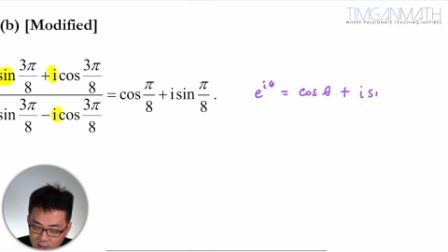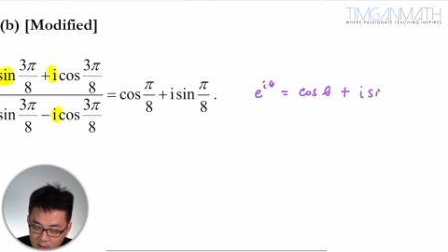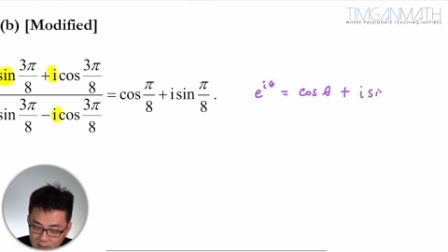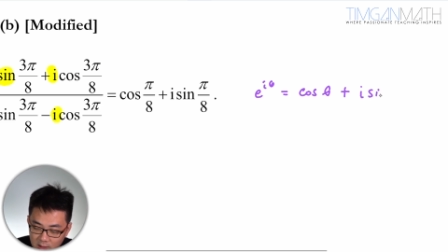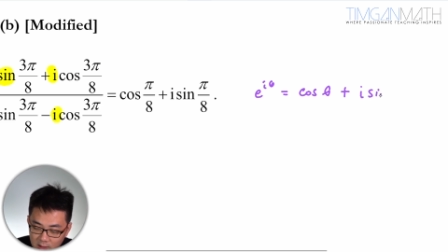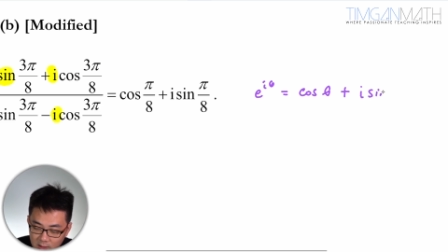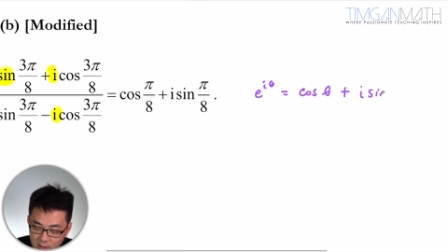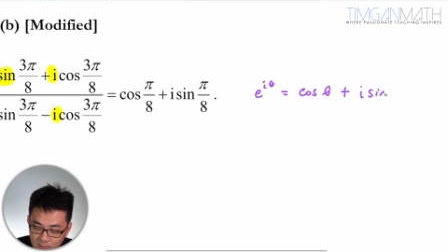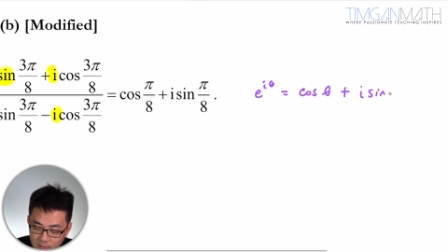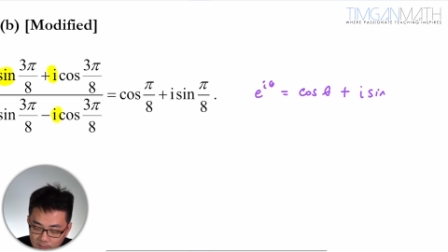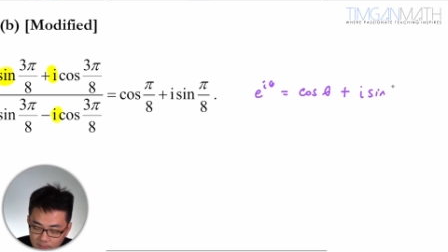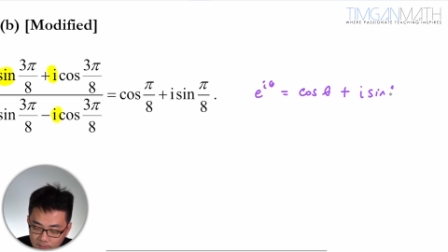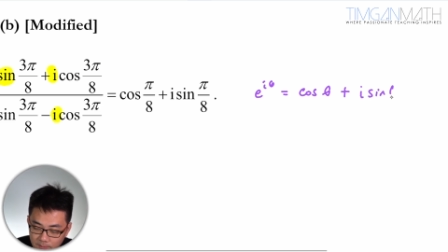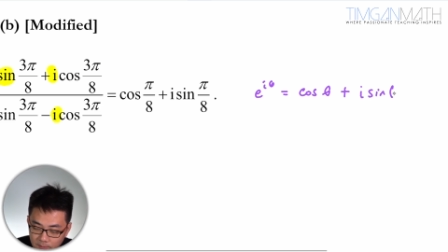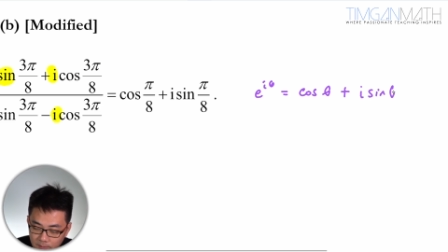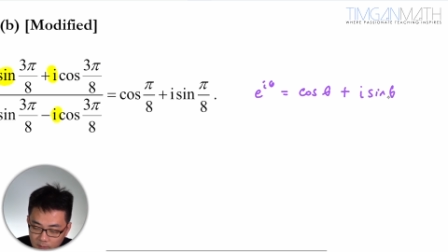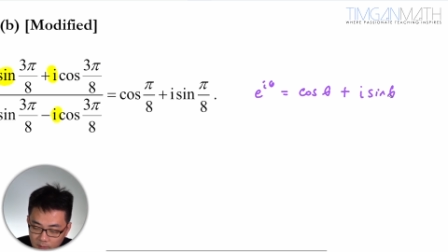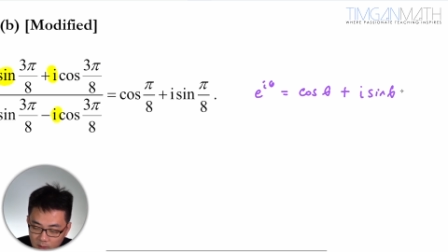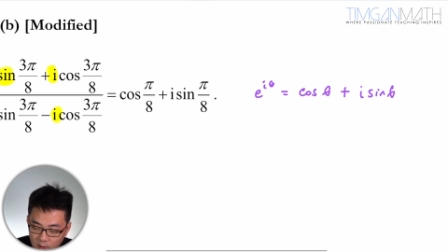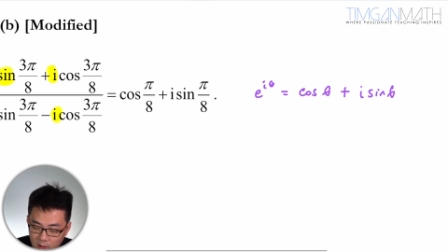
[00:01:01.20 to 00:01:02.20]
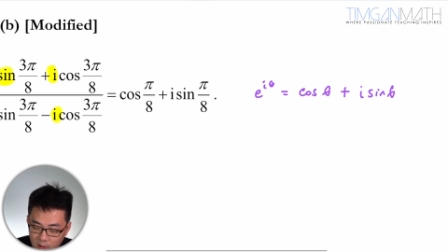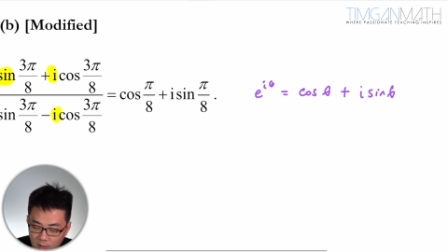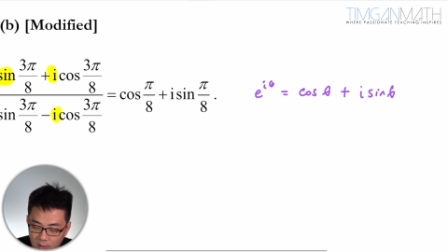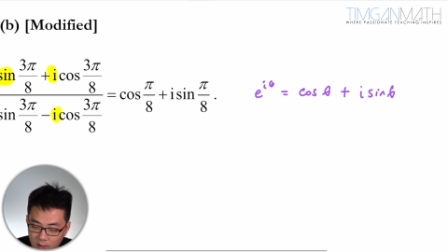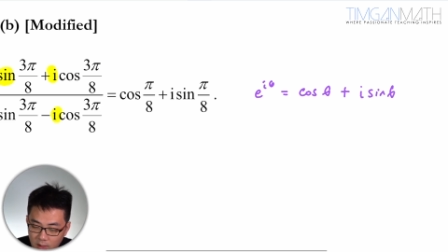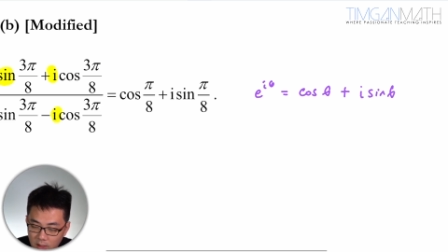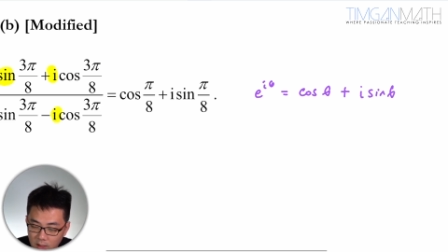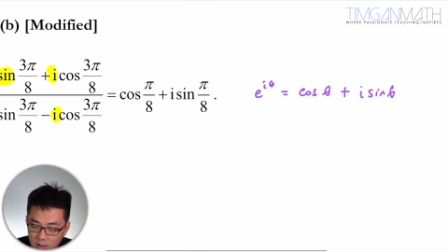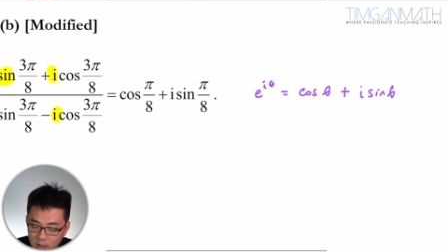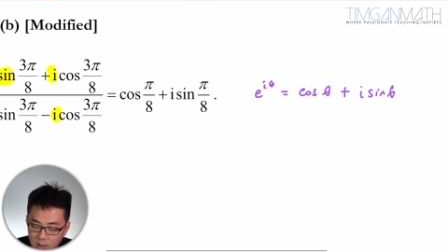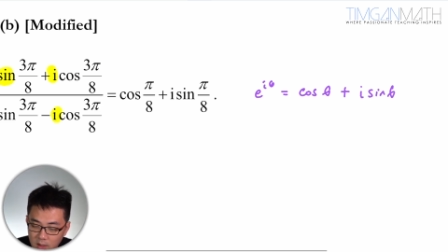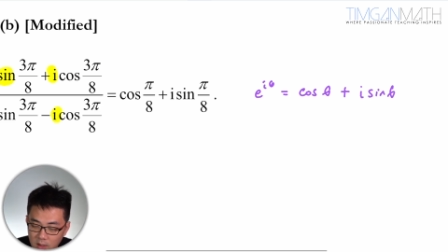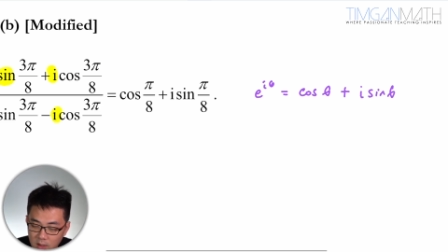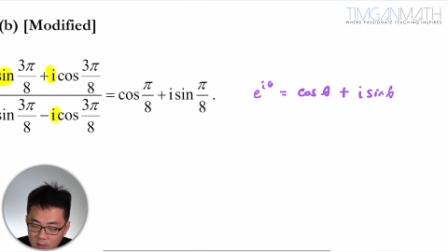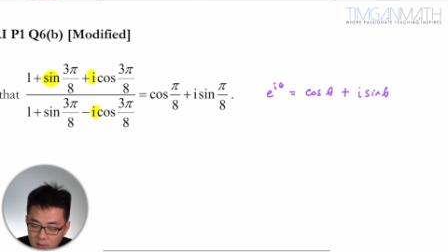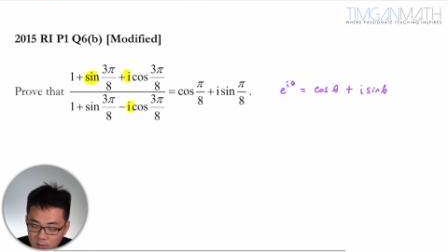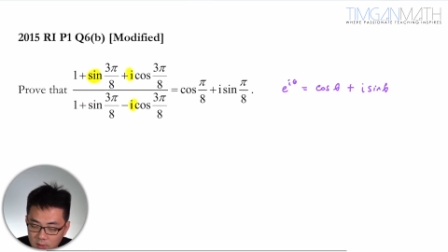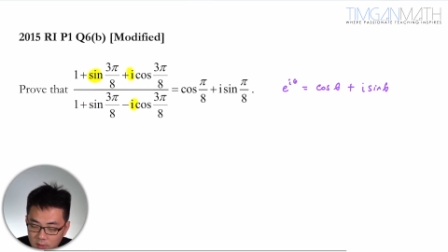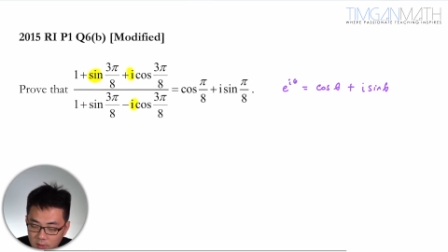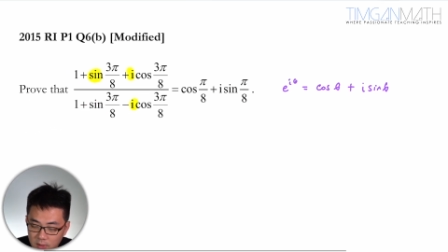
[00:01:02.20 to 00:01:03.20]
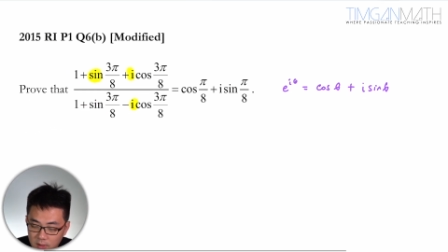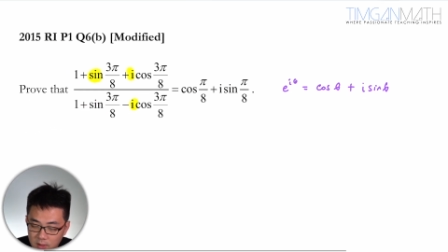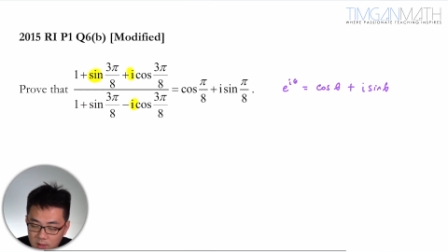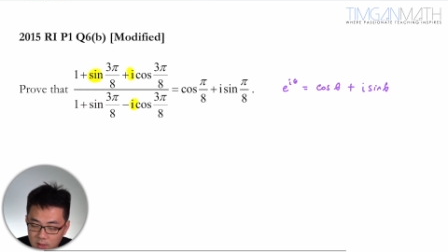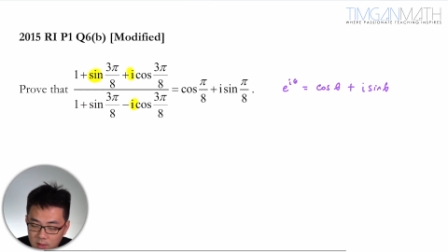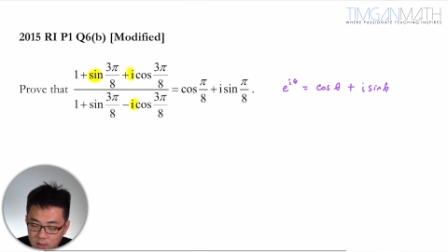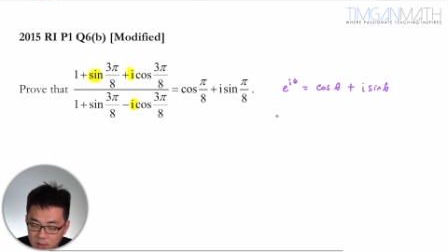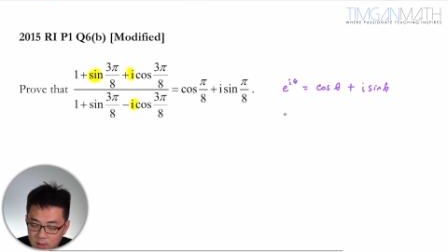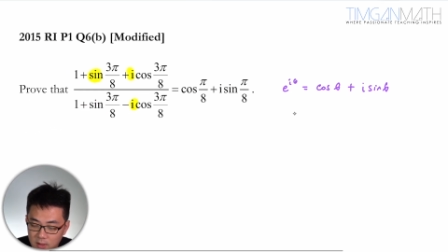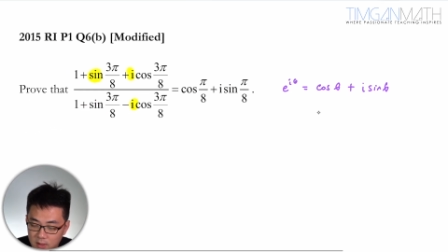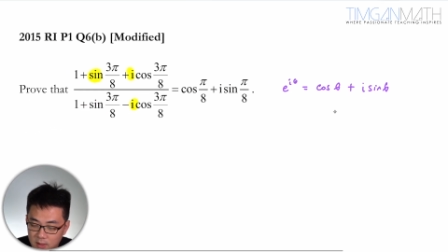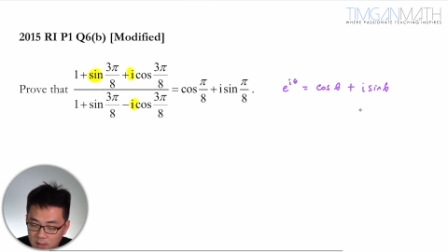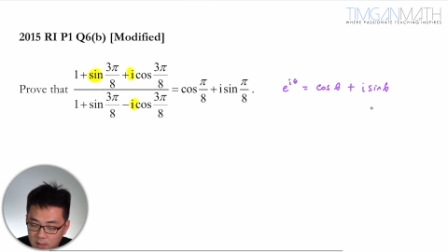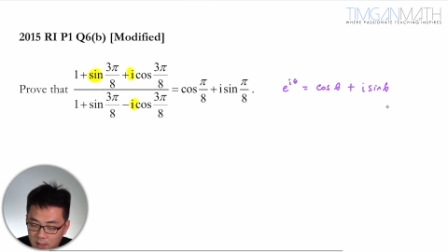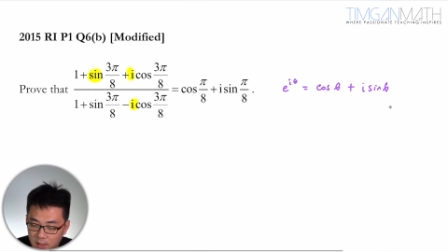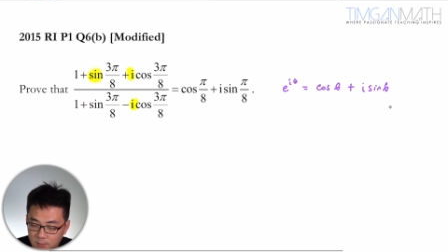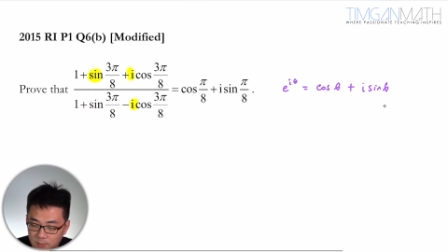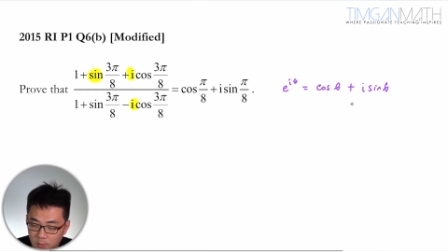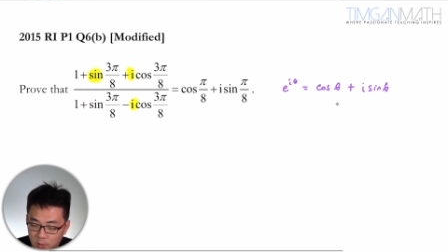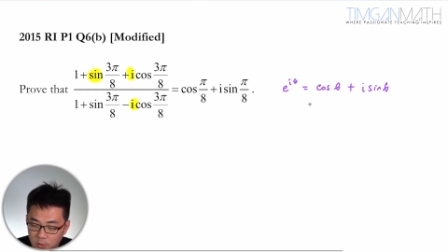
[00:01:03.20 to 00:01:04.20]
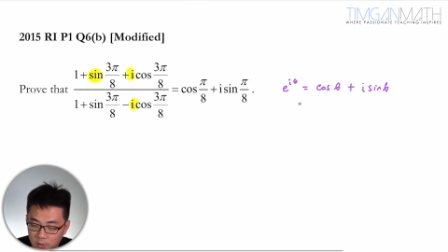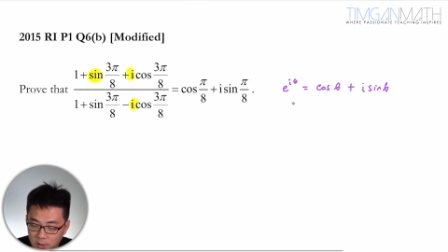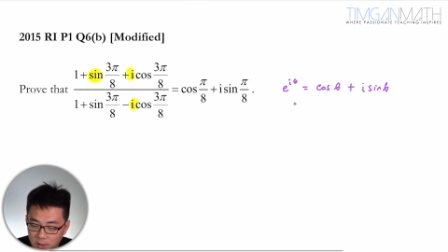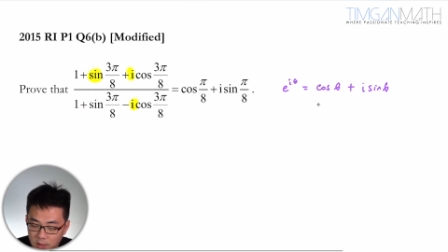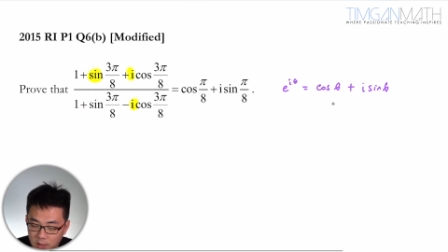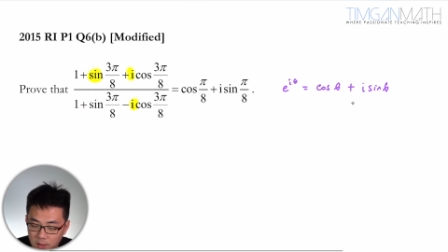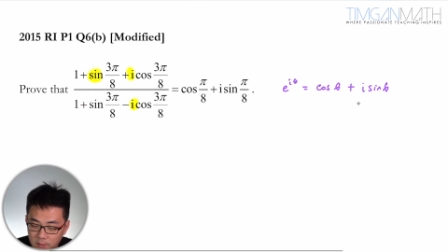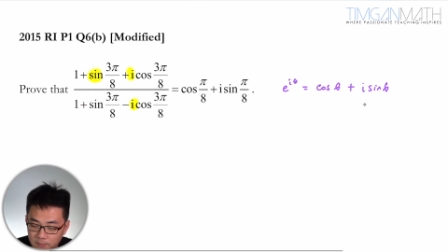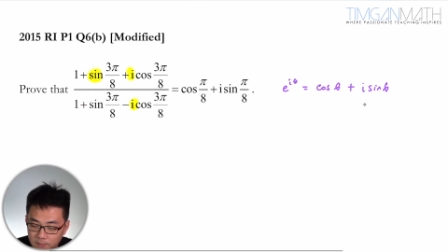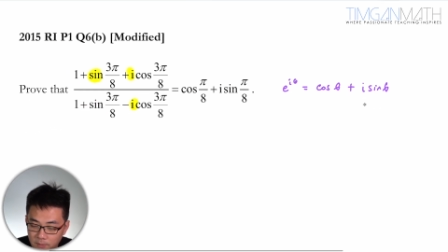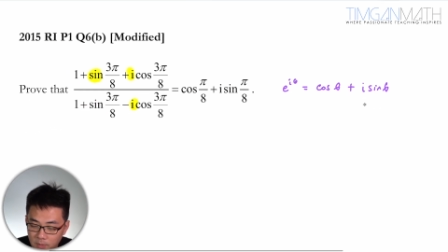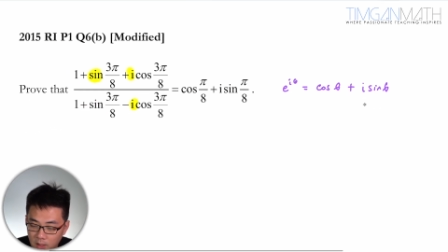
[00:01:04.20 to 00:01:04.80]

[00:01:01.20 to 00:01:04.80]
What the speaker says: theta. Alright, so this is the expression here.